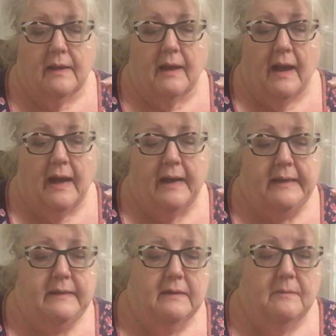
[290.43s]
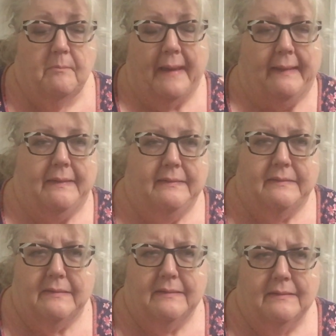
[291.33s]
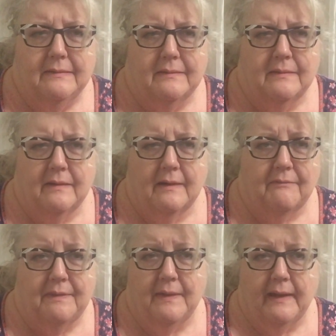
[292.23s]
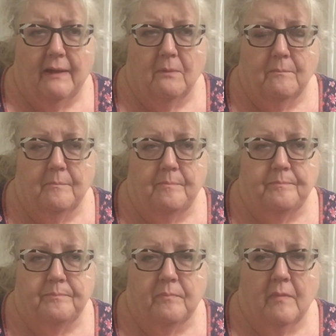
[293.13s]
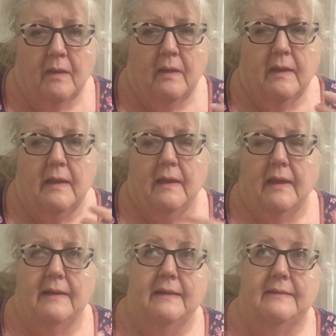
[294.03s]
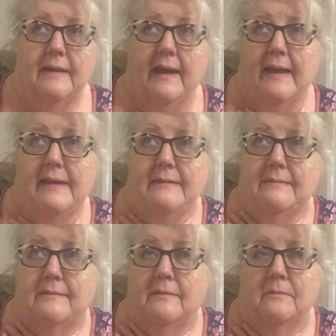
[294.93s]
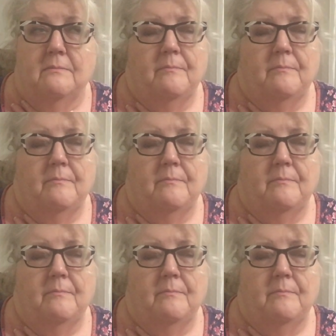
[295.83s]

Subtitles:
kind of balances everything out. And it tastes,